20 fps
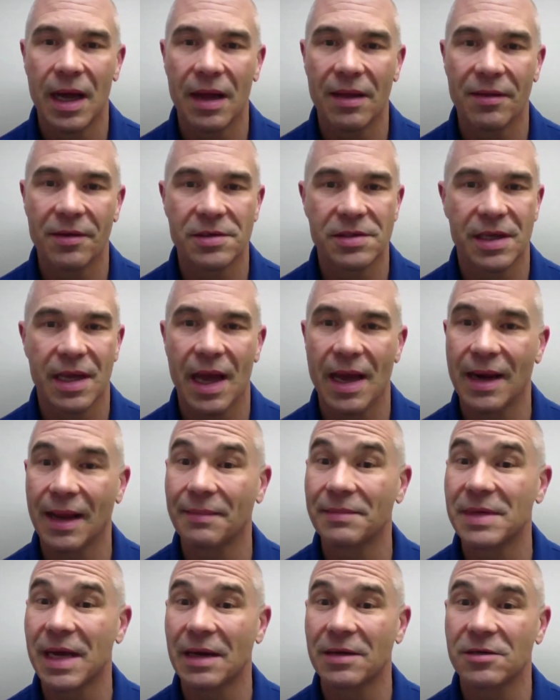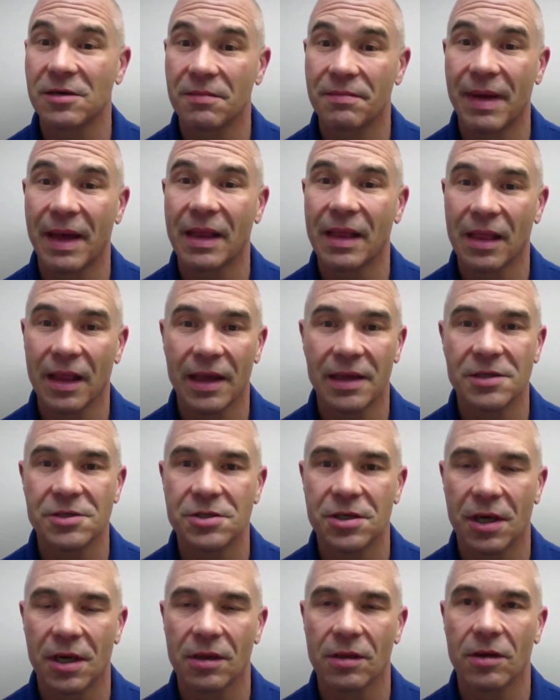There's a guy named Dr. Ben
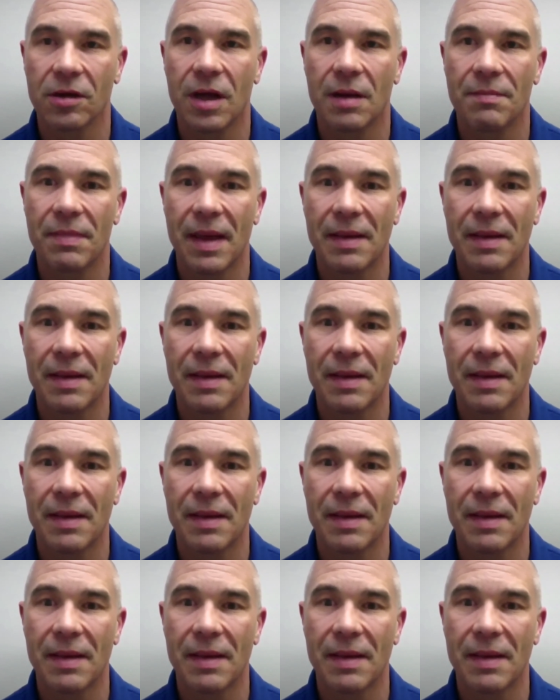Lynch. You can look up